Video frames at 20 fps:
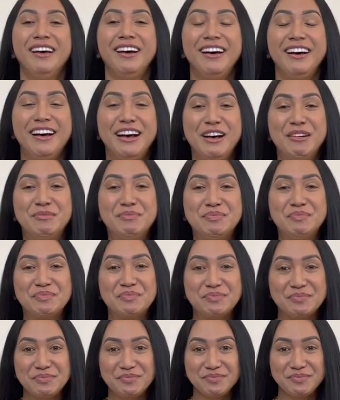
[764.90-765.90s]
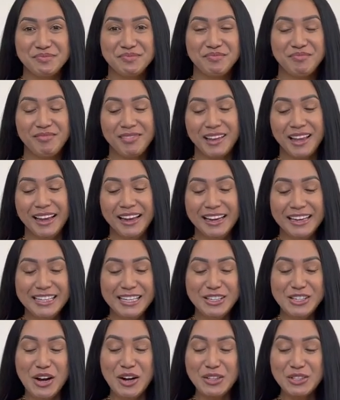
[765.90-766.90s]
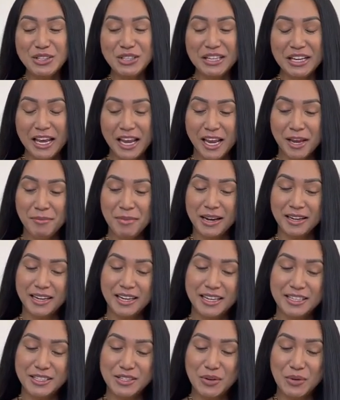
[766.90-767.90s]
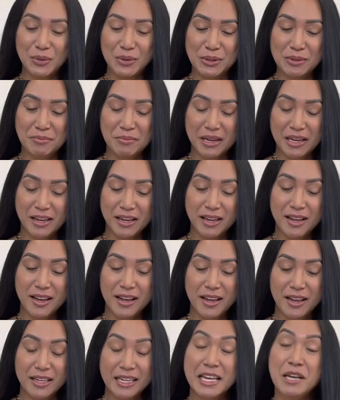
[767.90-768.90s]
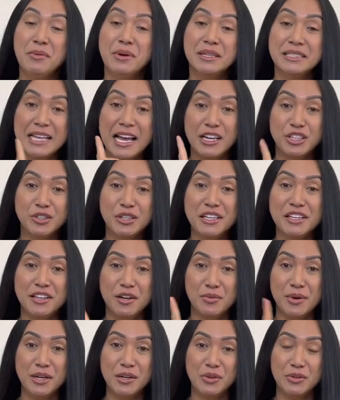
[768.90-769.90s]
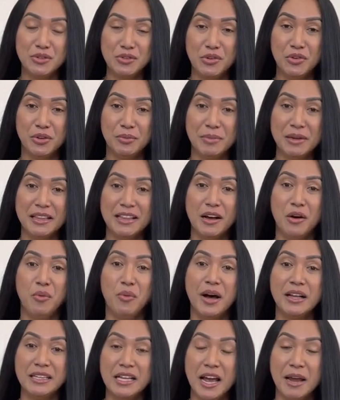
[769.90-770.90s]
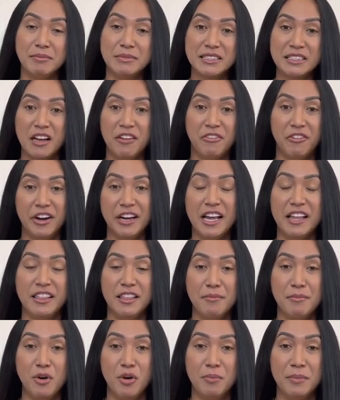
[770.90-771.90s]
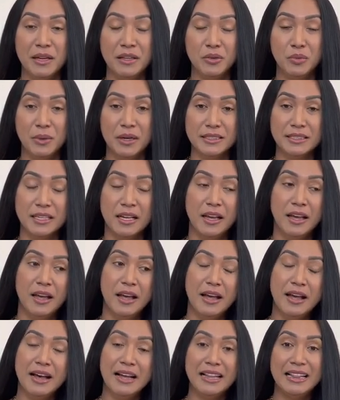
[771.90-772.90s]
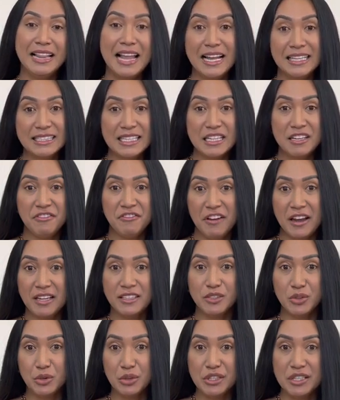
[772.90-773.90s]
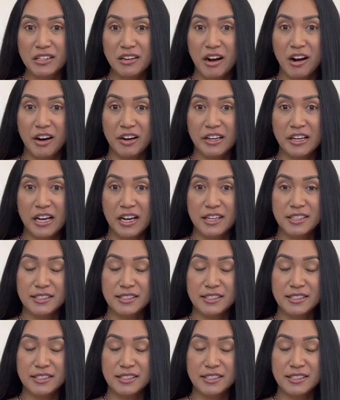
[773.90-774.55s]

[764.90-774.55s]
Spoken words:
The doctor came and he told me, he was actually the one who told me that what I'm suffering at the moment was latent phase urticaria.